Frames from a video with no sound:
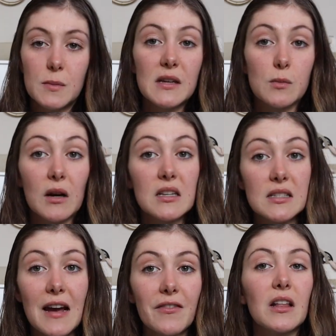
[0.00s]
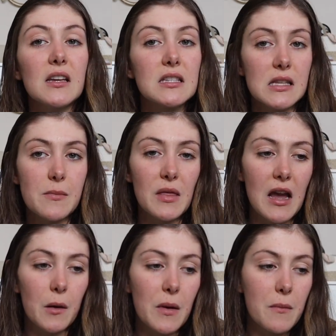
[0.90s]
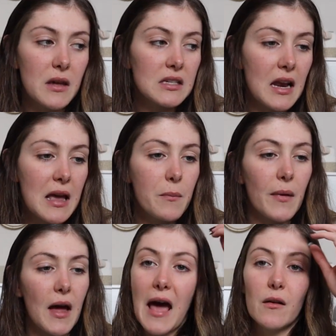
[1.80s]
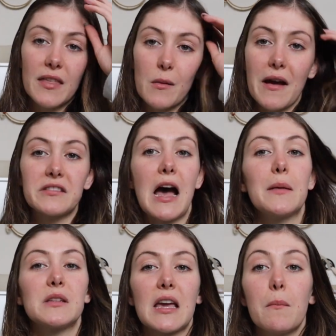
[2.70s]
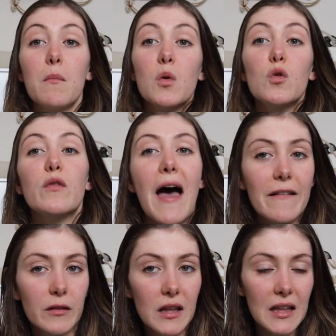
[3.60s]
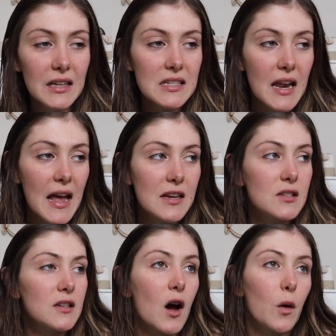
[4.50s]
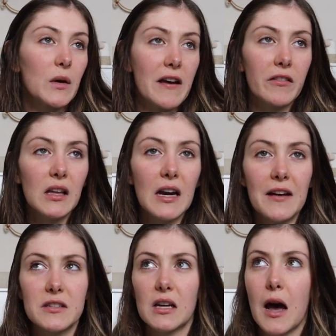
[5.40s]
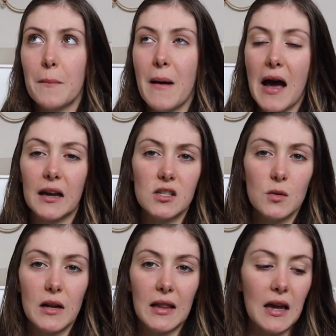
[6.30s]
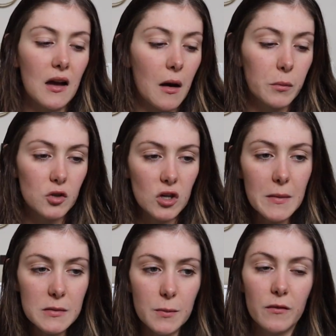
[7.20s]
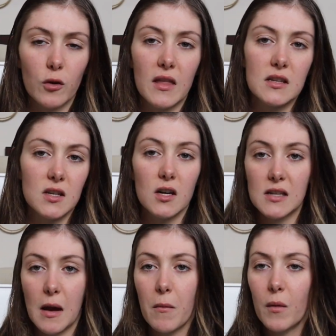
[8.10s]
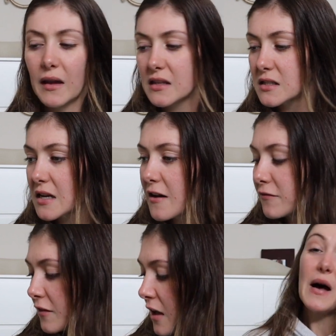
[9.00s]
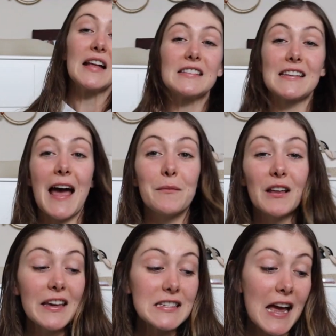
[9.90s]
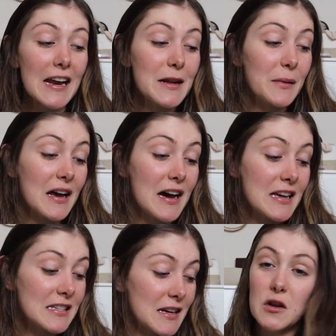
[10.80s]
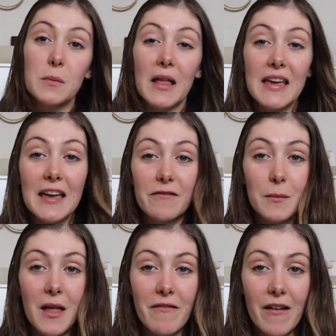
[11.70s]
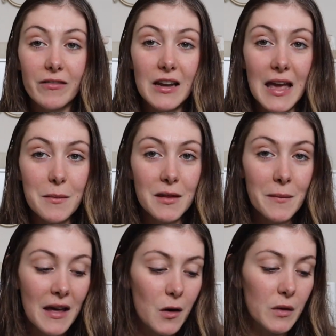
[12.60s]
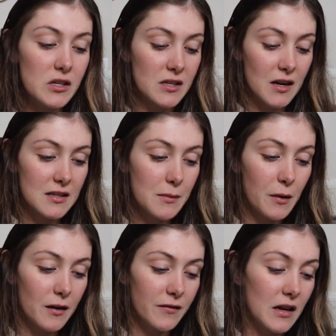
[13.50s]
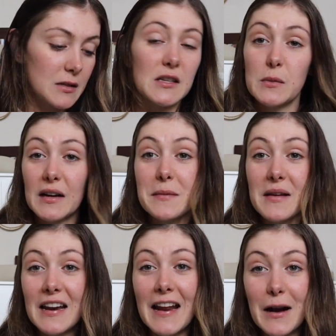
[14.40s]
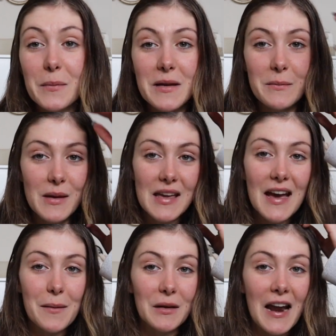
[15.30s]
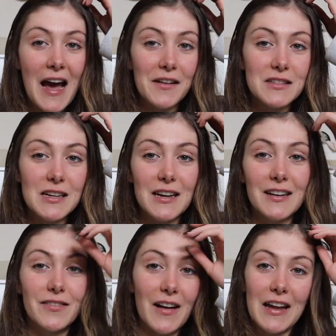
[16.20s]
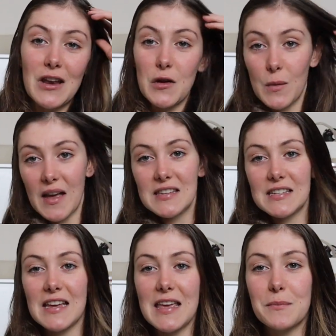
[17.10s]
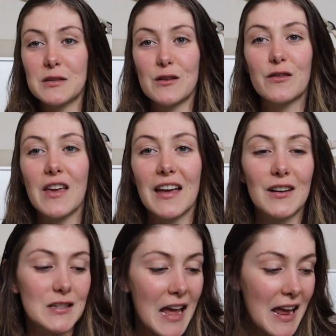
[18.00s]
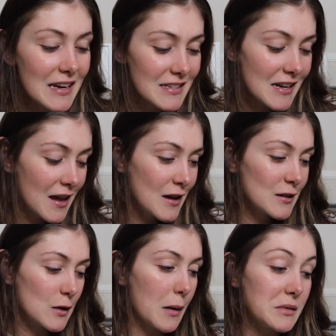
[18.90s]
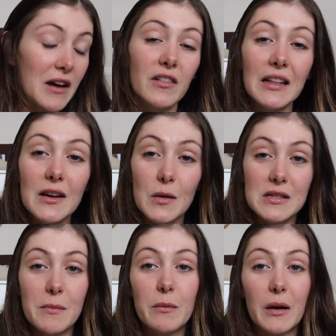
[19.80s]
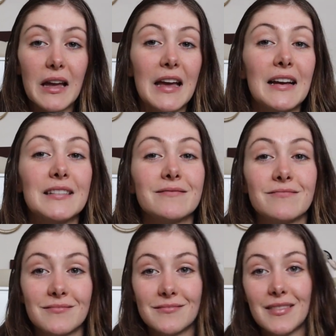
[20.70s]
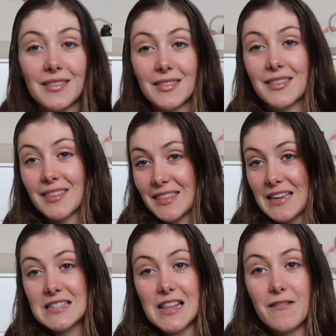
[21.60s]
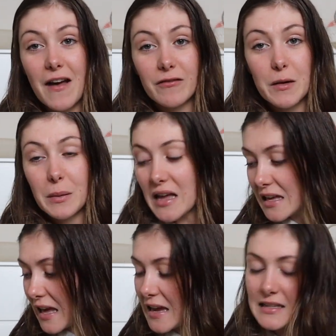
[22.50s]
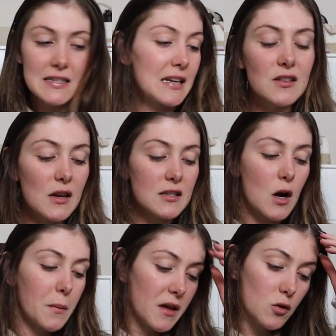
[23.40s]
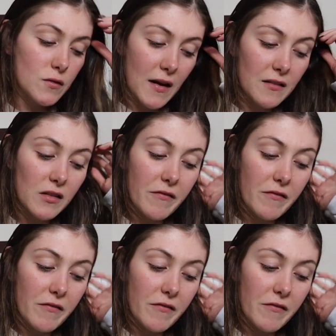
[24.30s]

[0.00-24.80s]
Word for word: just because we're gonna definitely sleep in the Airbnb tonight, but I don't think we have time to like move everything today. So we're definitely gonna have to come back and do it in like a couple trips before they start demoing and stuff. But I'm really excited because a new play kit from Lovevery came in the mail, which is honestly perfect. Since we're going to be in an Airbnb, I'm going to have to find new ways to keep Sophia entertained. So I'm definitely going to be bringing this Lovevery play kit. As you guys know, I'm a huge fan of